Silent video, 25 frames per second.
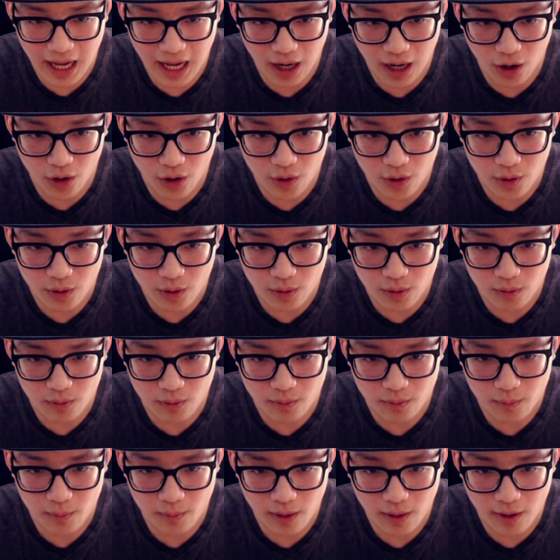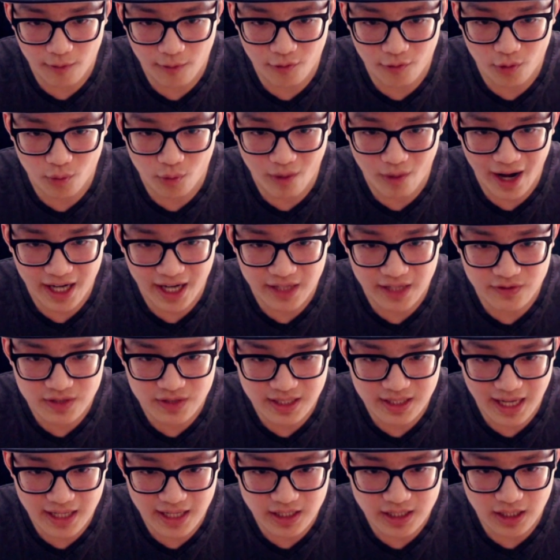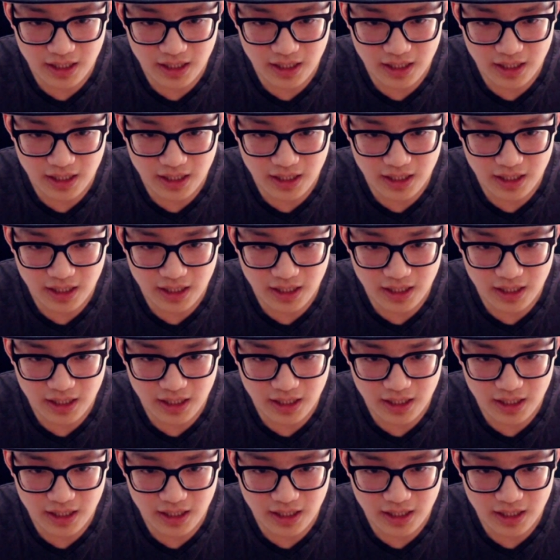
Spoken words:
are a variety of stats in